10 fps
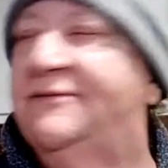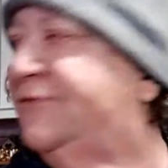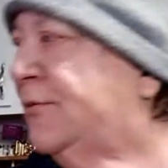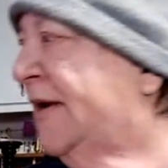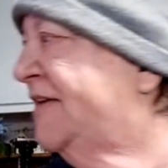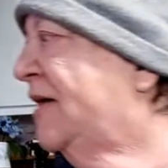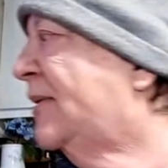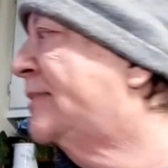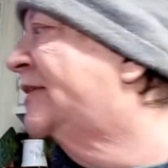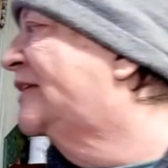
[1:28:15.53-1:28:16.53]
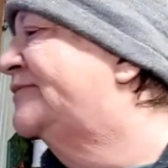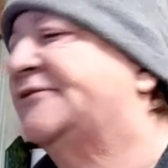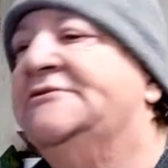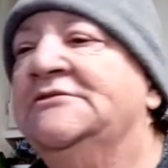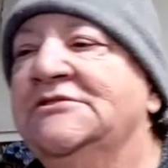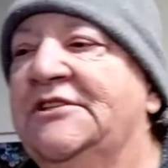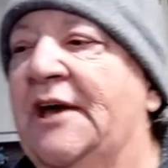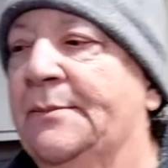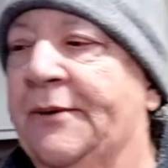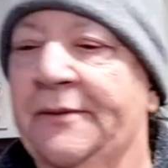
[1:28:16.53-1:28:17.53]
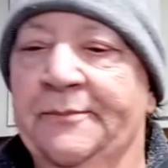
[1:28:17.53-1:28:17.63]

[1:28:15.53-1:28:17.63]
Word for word: for right now, I believe. Yep.